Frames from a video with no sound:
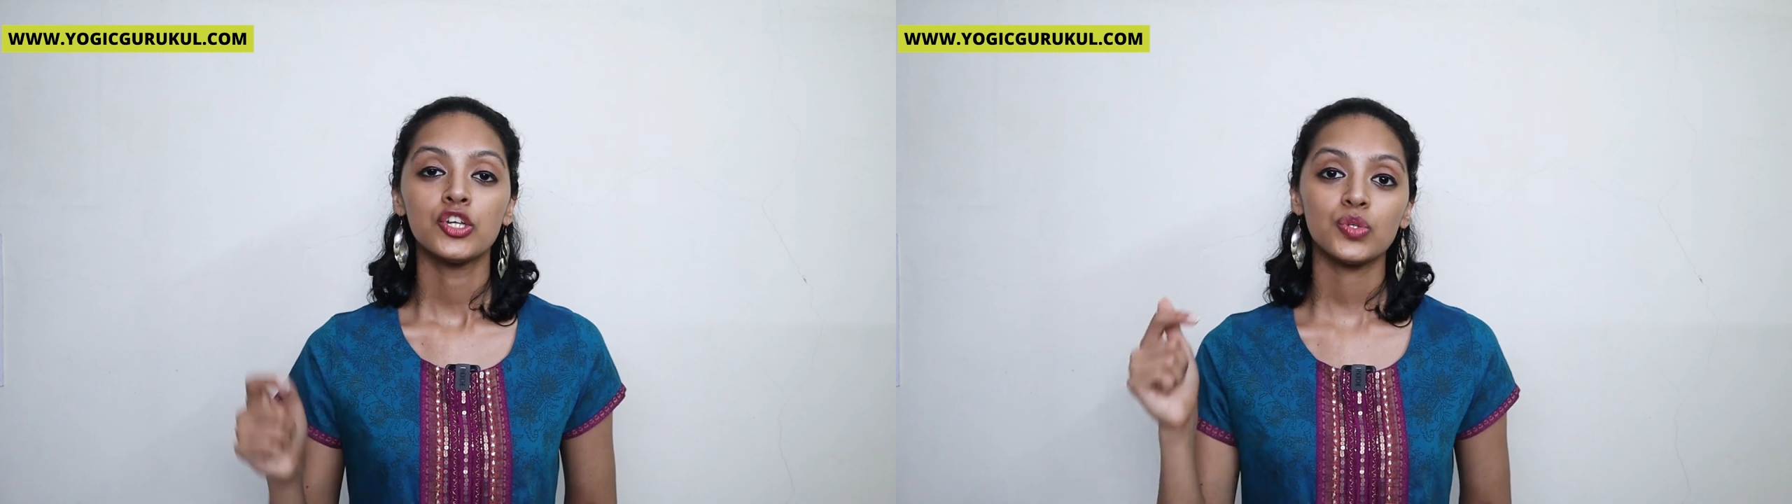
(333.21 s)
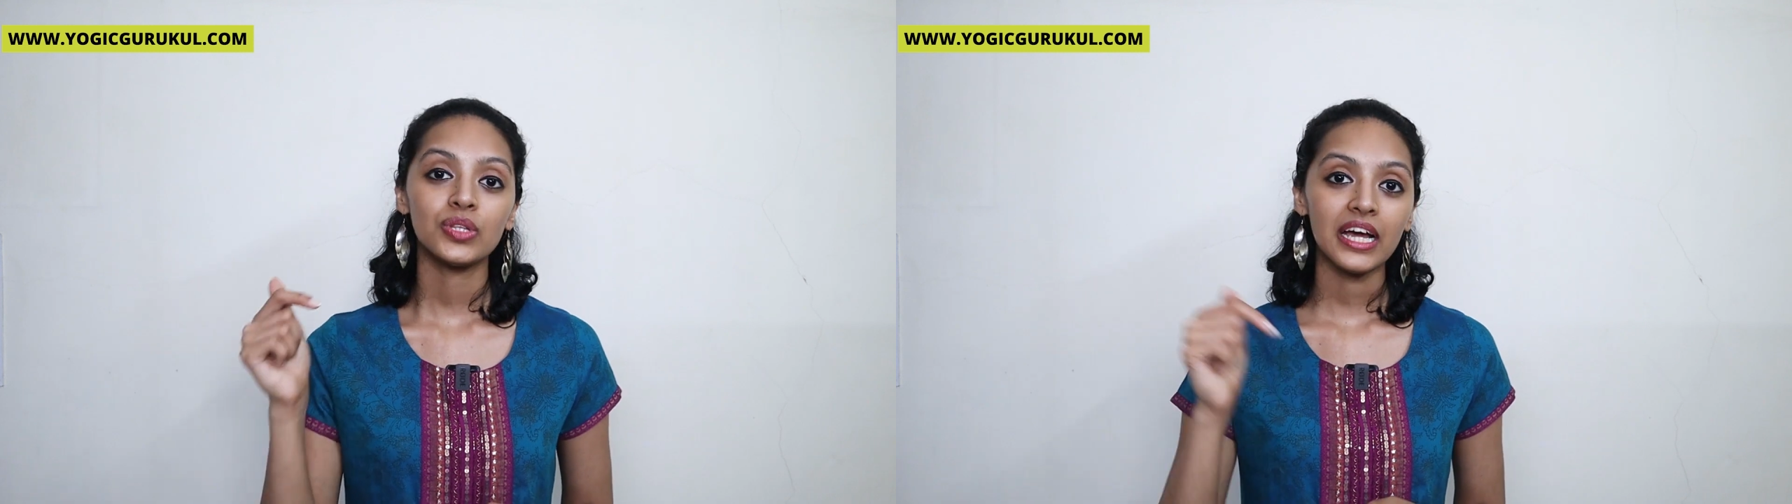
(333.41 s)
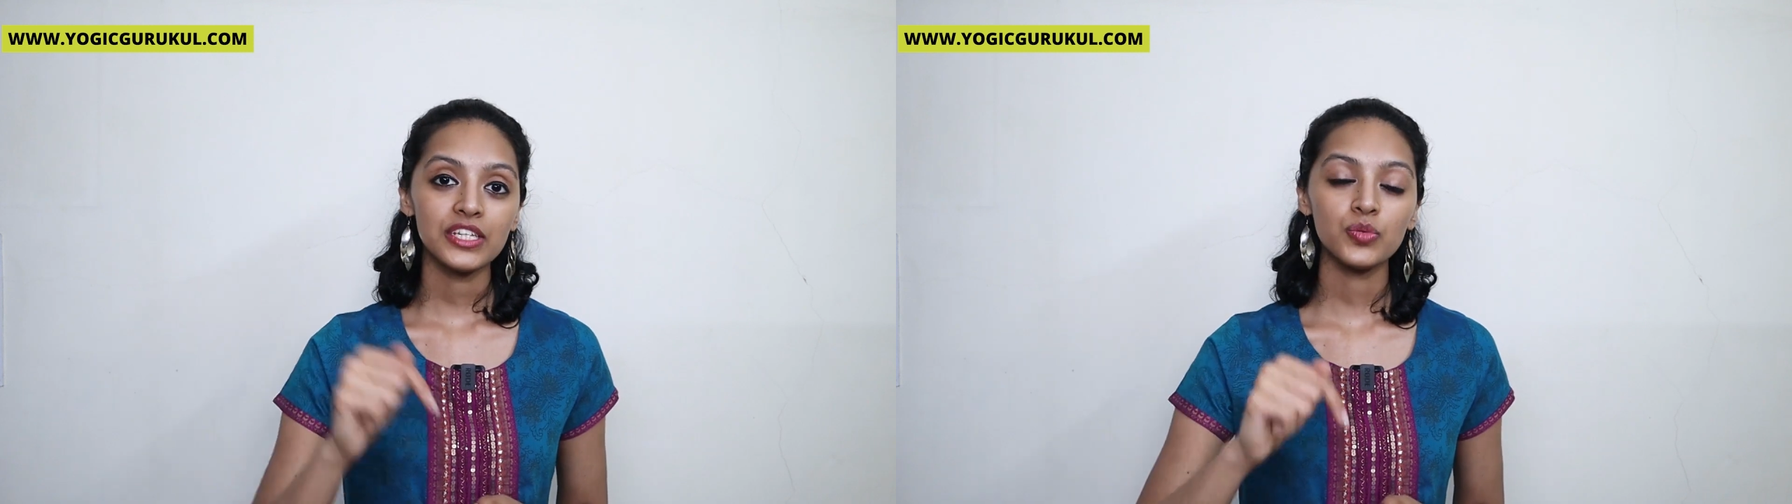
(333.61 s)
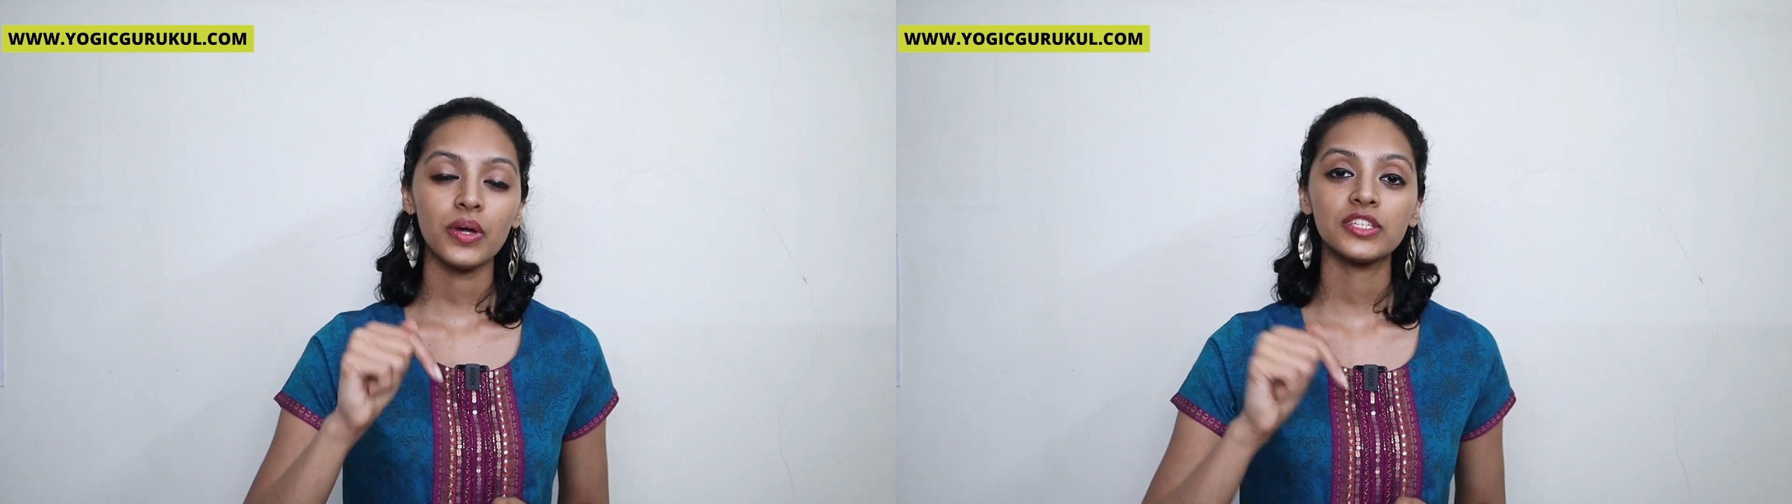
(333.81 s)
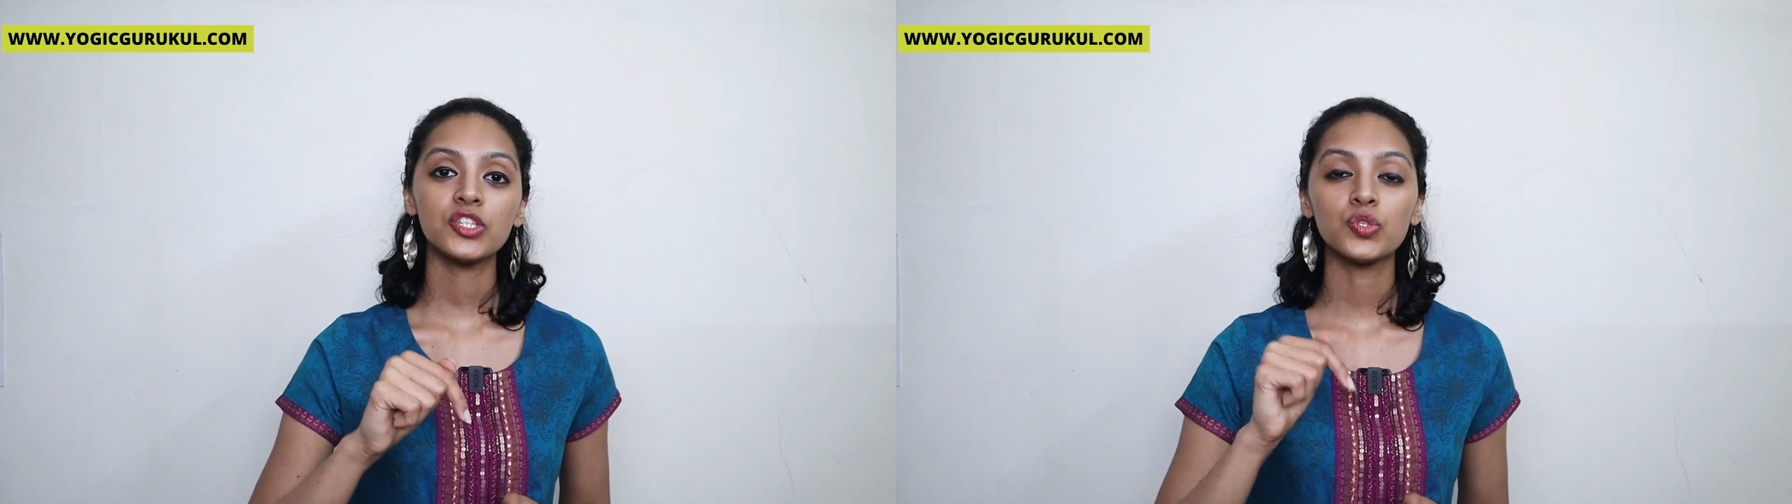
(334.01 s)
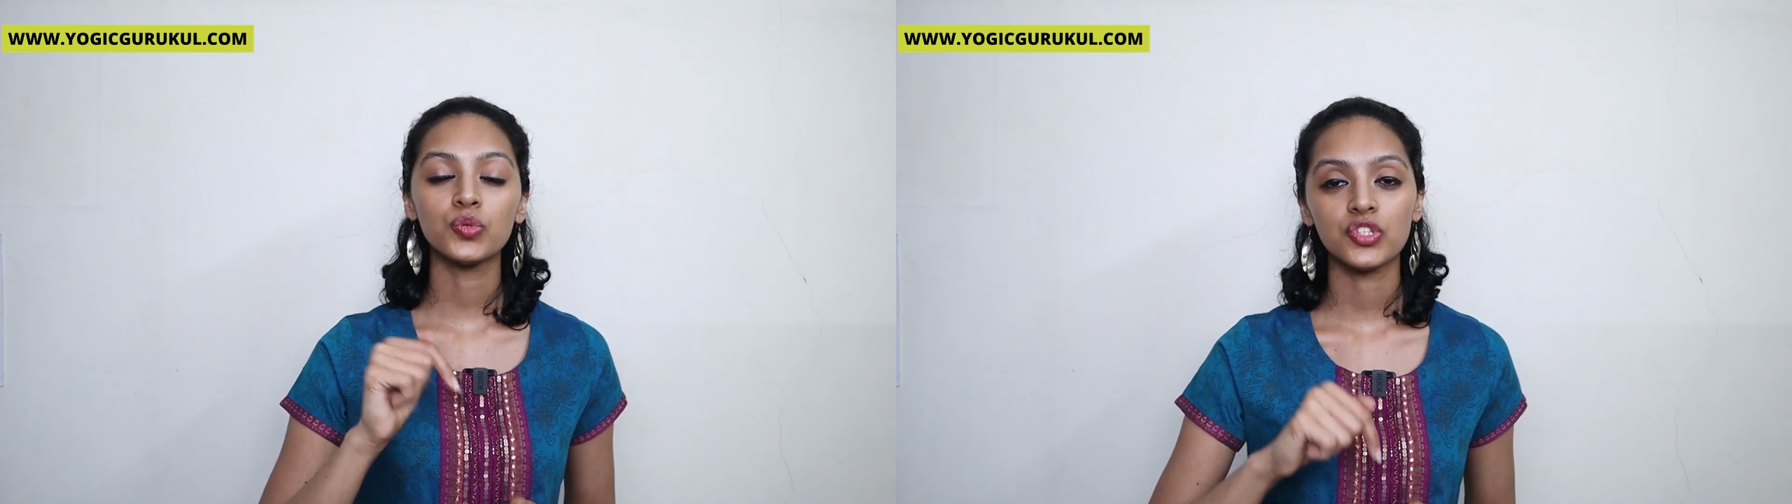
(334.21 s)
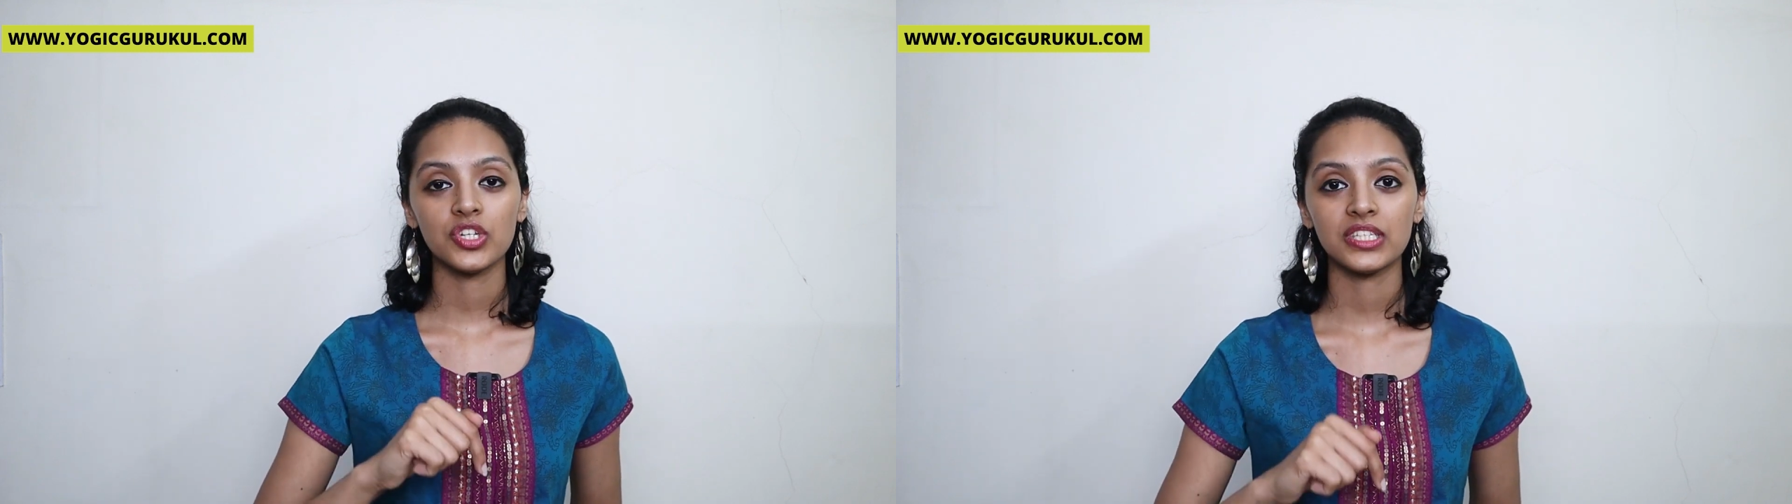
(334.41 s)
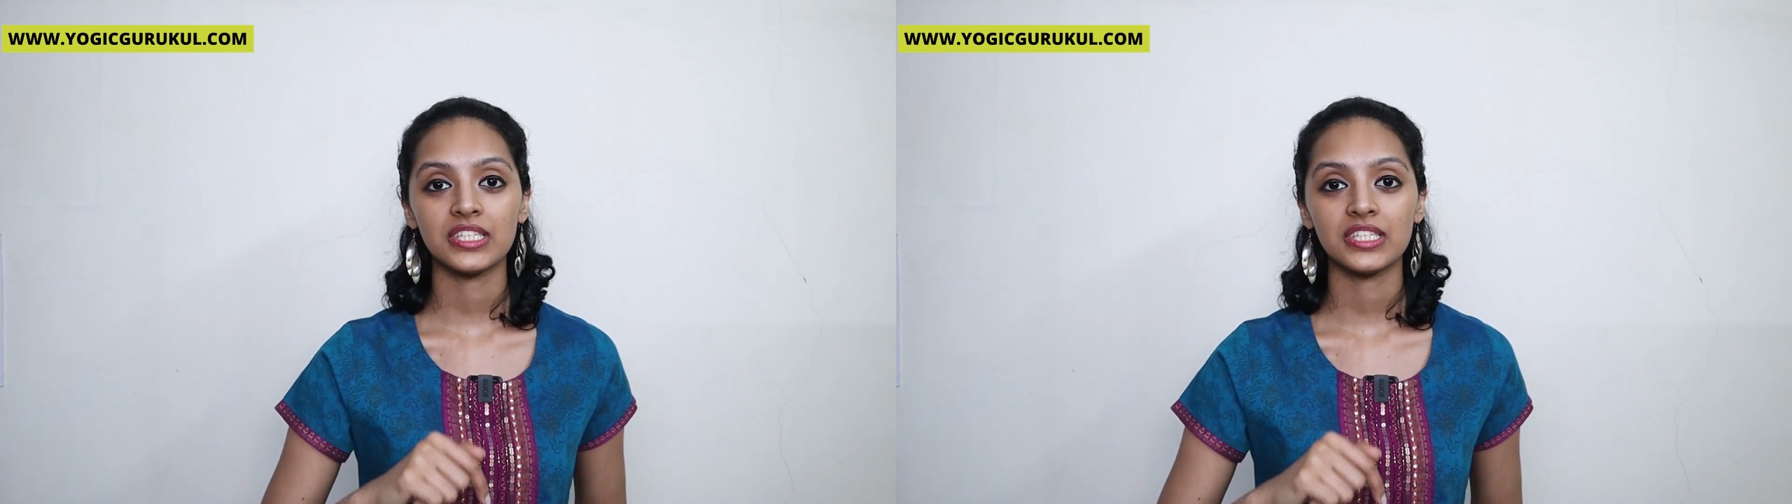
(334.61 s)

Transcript: So that is why the sutra